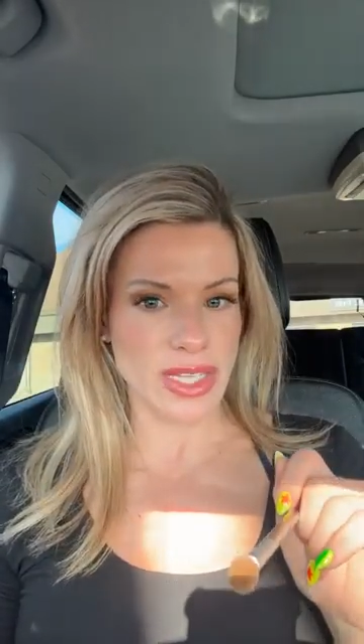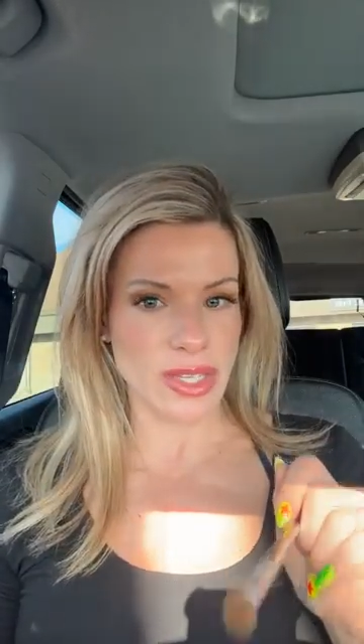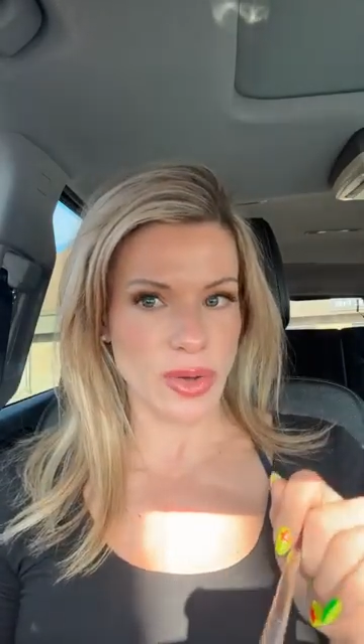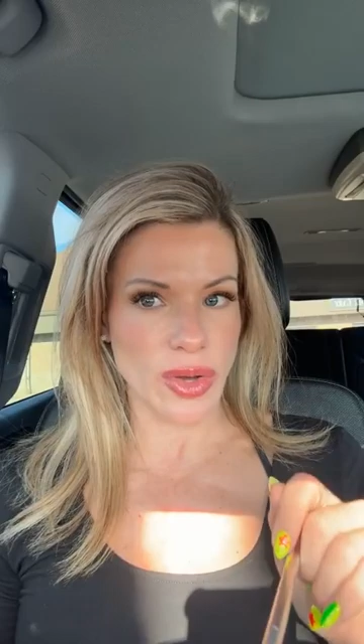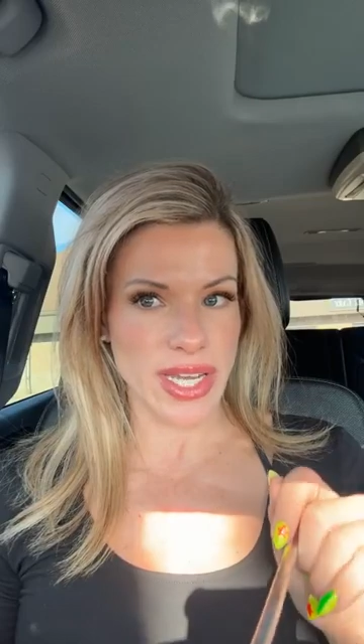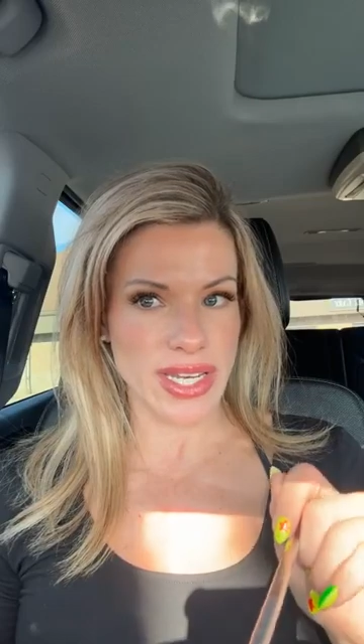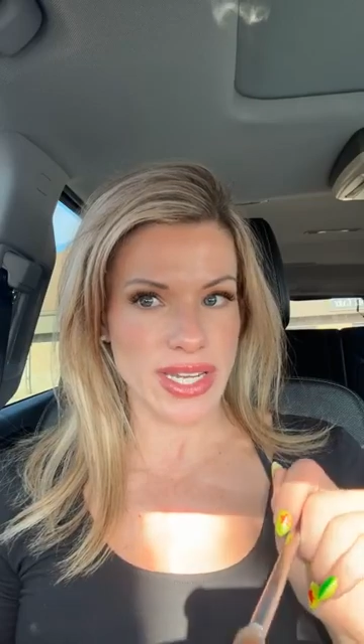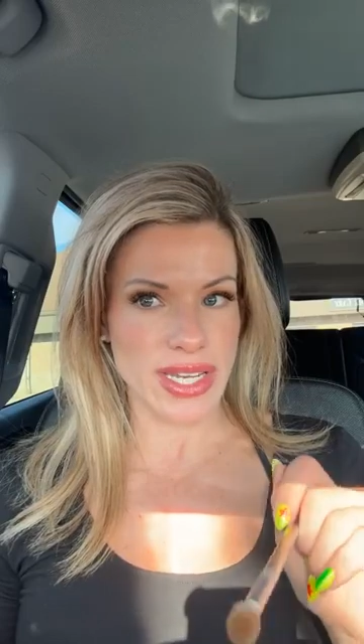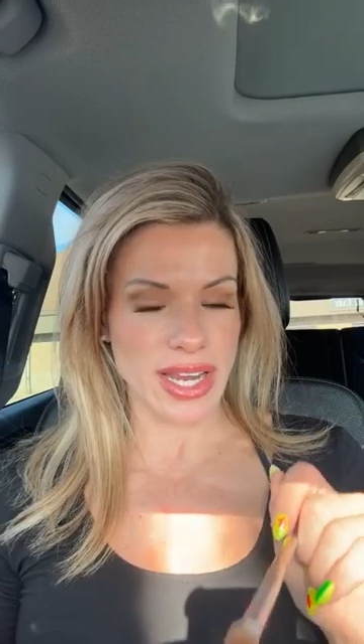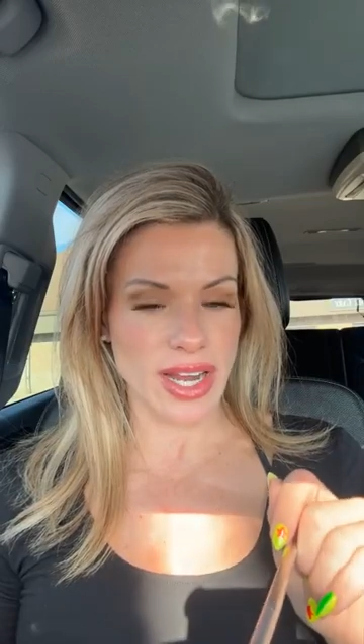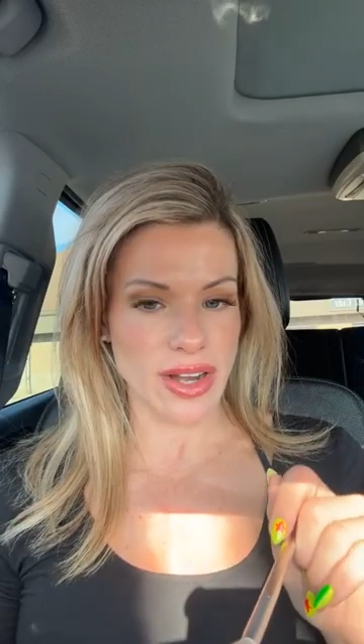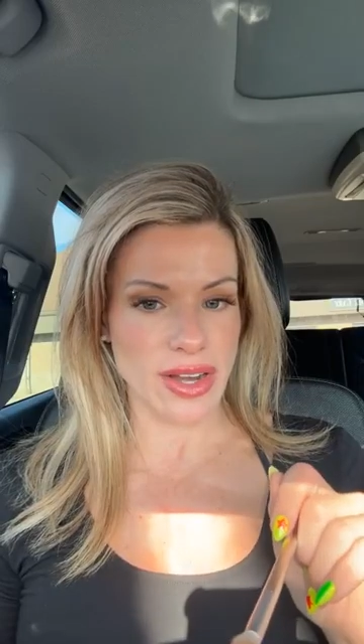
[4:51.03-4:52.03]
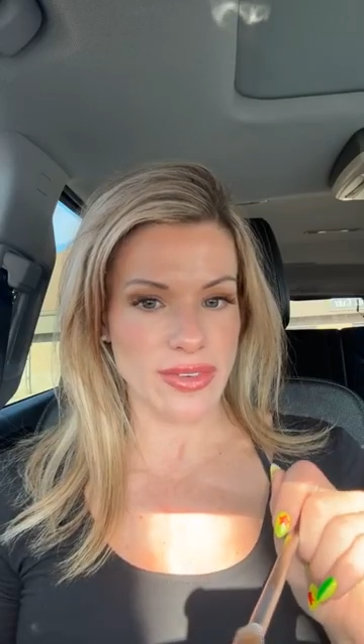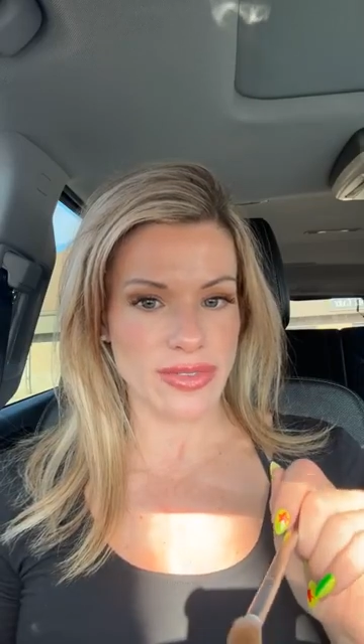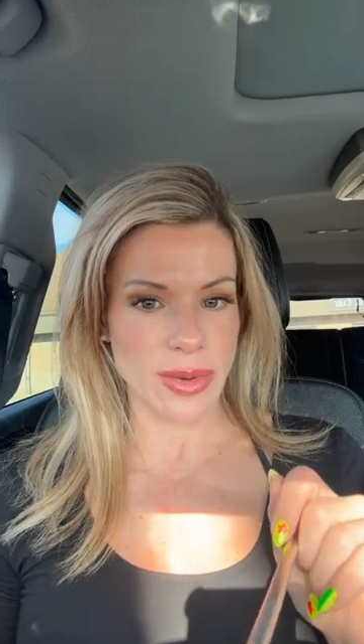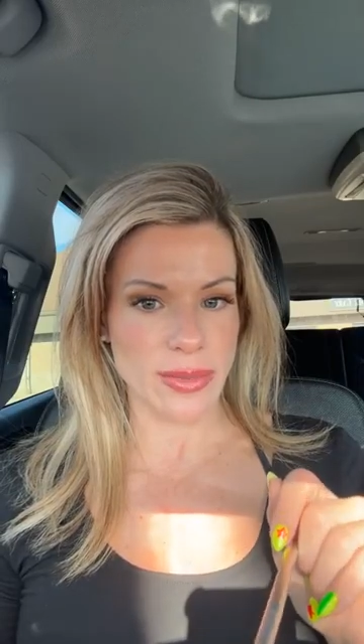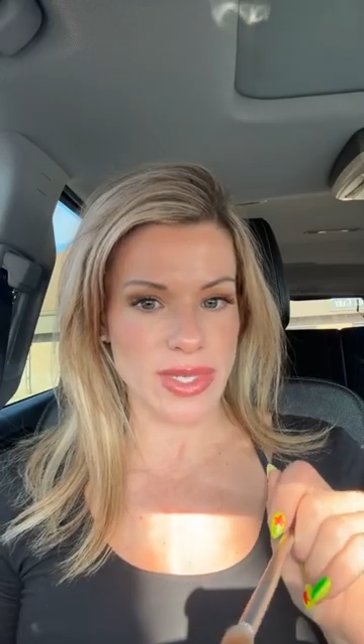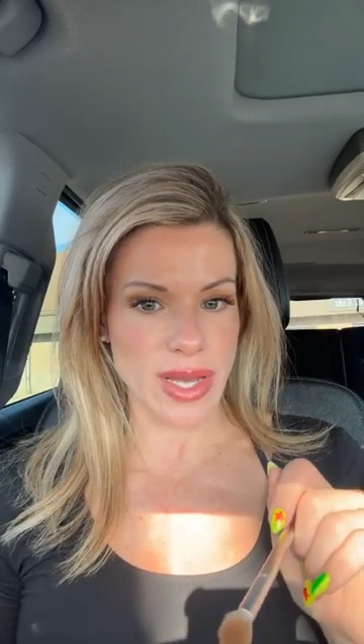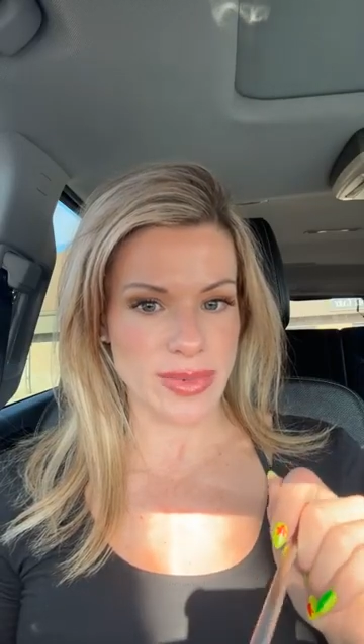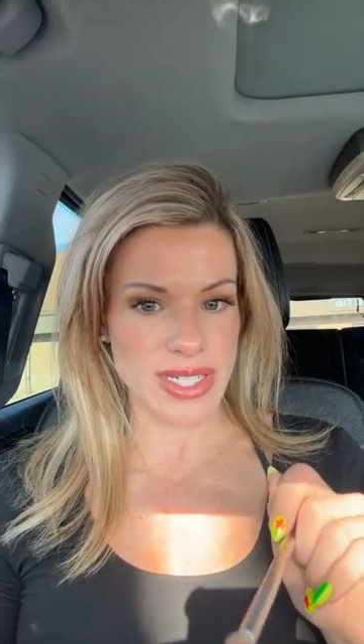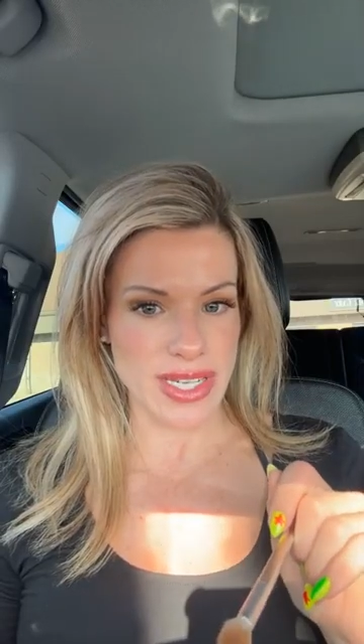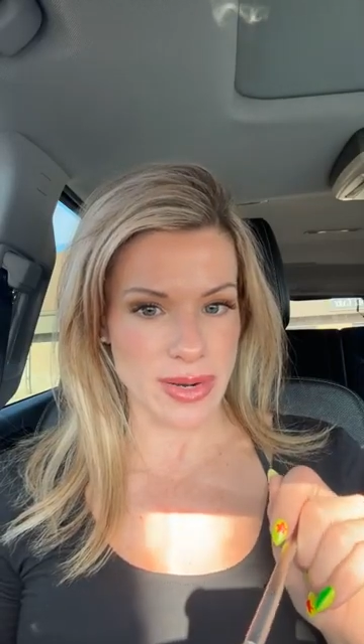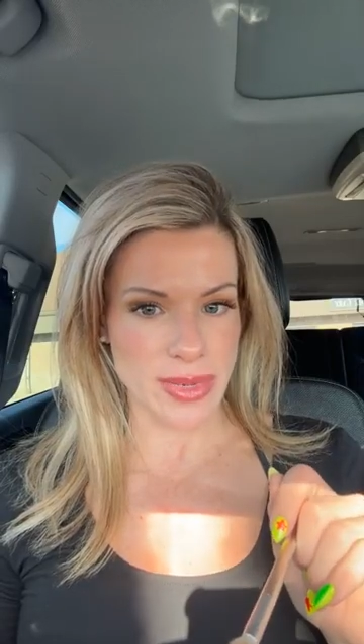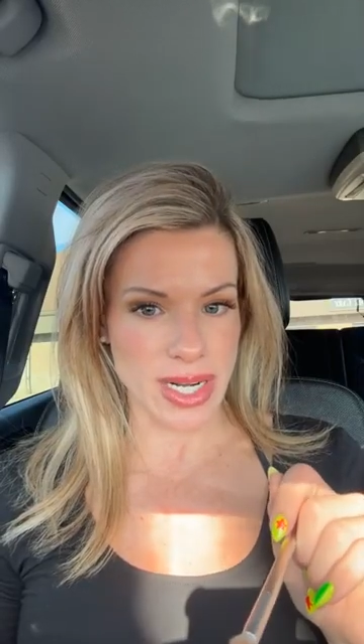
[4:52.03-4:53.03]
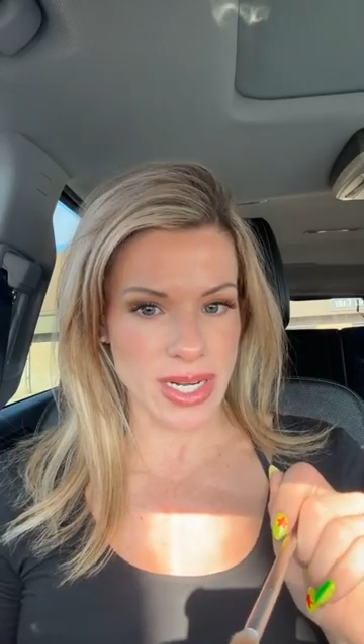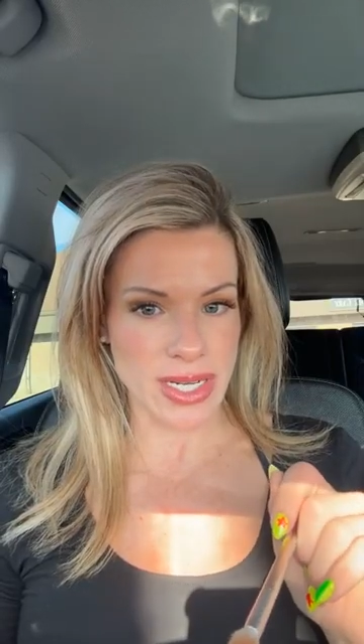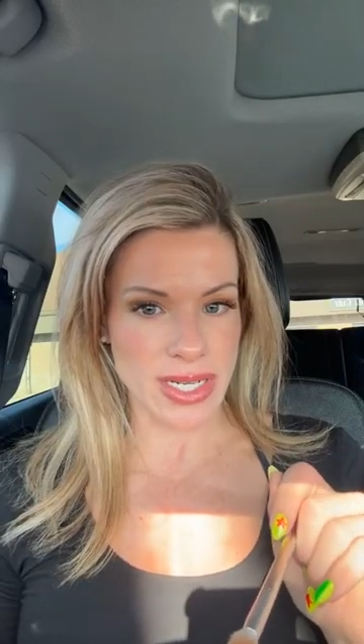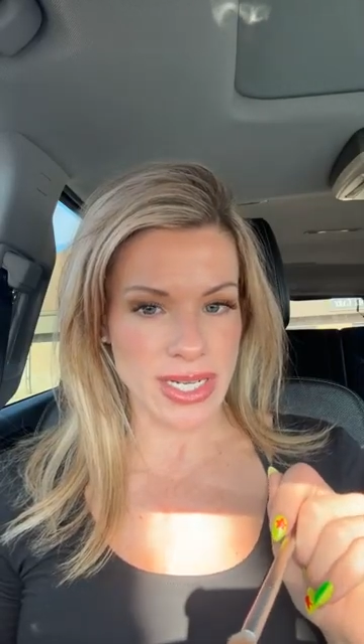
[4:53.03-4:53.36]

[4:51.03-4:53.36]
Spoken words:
Lloyd and Harry from Dumb and Dumber.